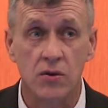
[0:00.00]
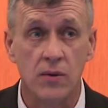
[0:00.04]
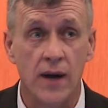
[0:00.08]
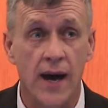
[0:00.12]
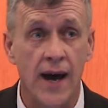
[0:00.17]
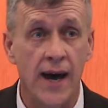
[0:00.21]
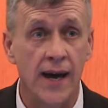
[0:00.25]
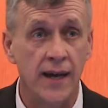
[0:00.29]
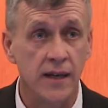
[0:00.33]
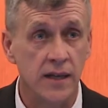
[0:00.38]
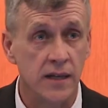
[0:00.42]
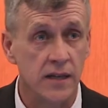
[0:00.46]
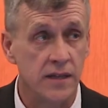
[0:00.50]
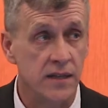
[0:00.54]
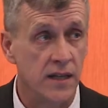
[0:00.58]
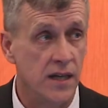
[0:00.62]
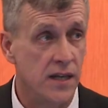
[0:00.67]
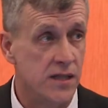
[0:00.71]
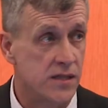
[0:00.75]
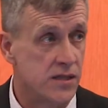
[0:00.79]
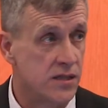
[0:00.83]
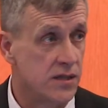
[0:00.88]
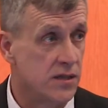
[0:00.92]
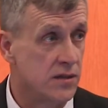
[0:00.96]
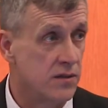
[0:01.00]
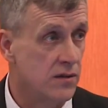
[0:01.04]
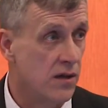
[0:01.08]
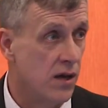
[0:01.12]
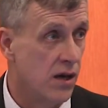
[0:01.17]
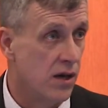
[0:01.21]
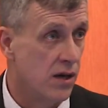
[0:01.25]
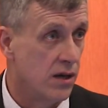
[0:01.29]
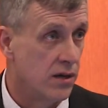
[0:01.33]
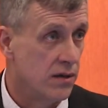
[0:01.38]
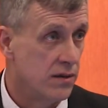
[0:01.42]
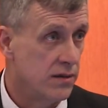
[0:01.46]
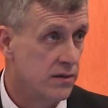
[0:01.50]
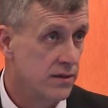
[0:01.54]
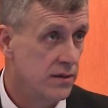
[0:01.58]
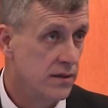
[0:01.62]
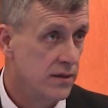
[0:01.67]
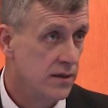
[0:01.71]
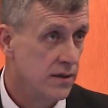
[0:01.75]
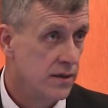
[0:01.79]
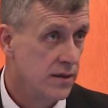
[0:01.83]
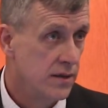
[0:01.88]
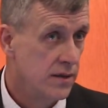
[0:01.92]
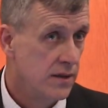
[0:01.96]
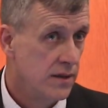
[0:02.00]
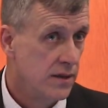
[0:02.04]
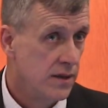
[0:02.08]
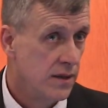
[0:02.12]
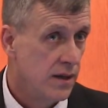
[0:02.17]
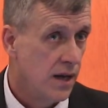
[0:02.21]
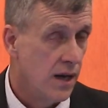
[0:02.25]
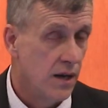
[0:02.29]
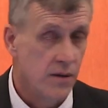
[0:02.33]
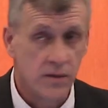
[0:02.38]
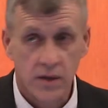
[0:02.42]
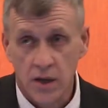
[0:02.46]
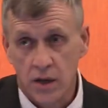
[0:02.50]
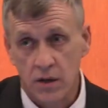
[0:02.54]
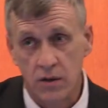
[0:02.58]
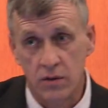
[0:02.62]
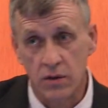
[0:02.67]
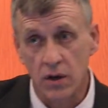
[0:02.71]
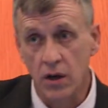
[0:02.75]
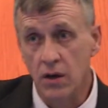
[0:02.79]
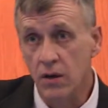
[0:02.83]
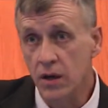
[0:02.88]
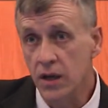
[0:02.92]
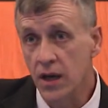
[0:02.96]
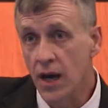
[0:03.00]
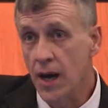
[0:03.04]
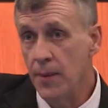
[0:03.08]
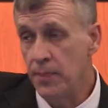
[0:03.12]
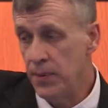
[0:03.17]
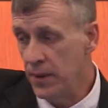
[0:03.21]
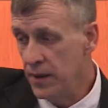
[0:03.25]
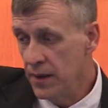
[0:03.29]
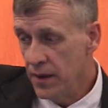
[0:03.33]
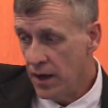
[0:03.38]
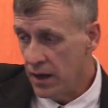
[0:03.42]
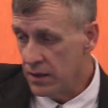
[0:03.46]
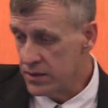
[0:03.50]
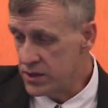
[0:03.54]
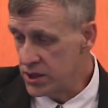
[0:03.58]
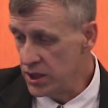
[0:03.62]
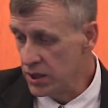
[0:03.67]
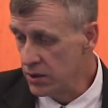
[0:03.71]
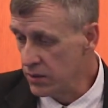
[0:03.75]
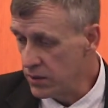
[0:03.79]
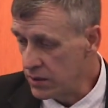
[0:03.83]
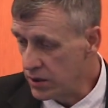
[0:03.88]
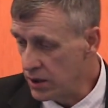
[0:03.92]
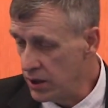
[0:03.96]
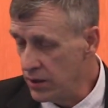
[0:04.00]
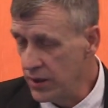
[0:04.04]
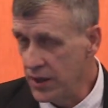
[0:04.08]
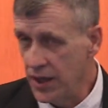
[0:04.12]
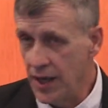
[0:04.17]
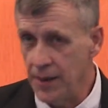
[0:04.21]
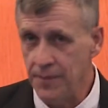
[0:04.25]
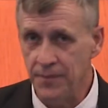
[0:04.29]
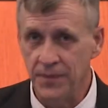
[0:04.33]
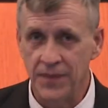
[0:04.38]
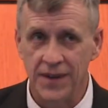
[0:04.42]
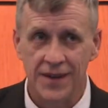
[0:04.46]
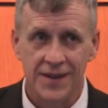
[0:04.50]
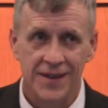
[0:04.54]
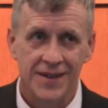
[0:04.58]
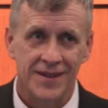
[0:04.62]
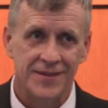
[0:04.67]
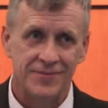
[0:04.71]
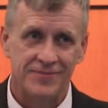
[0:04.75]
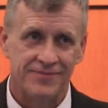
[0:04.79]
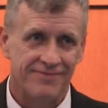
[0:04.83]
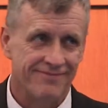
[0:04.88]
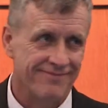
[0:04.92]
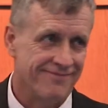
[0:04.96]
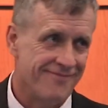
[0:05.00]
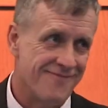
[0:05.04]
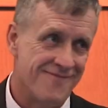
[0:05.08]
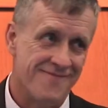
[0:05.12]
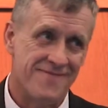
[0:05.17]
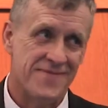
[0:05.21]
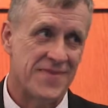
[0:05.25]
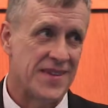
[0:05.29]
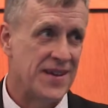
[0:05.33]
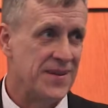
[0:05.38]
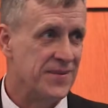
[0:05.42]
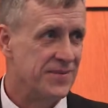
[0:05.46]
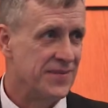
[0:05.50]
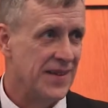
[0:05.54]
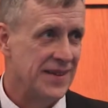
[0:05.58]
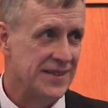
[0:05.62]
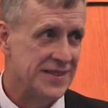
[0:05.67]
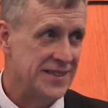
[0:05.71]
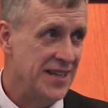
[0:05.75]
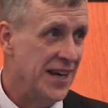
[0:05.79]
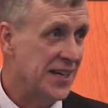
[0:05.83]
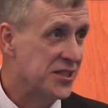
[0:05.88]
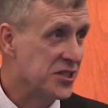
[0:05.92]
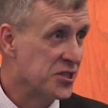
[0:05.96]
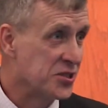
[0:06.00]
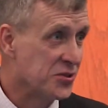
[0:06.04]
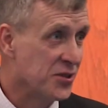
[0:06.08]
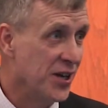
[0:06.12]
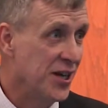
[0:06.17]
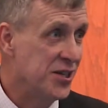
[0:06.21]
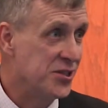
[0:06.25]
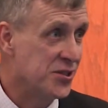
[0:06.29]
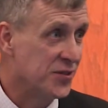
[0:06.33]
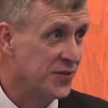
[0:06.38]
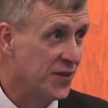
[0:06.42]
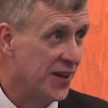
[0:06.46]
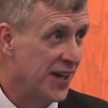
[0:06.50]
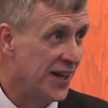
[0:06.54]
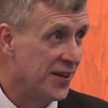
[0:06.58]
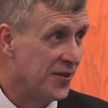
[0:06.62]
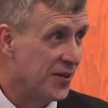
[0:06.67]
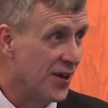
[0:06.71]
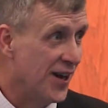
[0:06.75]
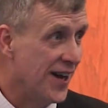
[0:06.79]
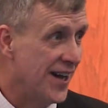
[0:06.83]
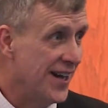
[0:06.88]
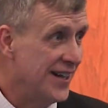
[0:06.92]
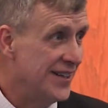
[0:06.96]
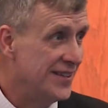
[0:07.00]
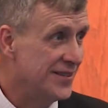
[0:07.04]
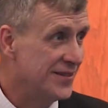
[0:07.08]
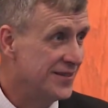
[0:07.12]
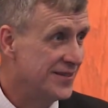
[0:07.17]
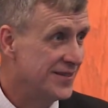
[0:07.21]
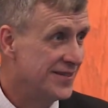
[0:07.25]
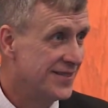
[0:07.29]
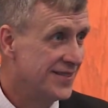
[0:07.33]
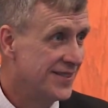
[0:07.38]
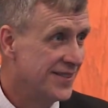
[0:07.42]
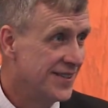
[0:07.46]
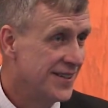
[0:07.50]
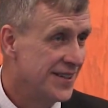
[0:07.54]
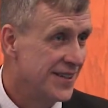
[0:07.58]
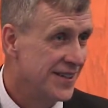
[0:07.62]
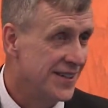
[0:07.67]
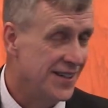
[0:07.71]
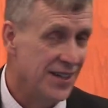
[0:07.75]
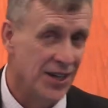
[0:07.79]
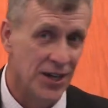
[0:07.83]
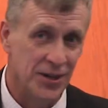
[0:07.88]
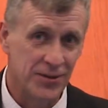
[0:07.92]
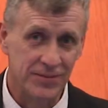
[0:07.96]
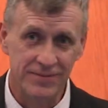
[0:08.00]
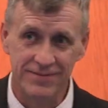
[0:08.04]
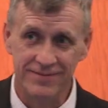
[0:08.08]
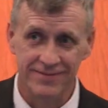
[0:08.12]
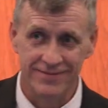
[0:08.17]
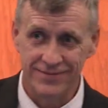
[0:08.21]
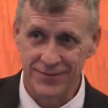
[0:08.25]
are right and things that are wrong. Growing up, our children are growing up, Texas Ranger fan, right? We're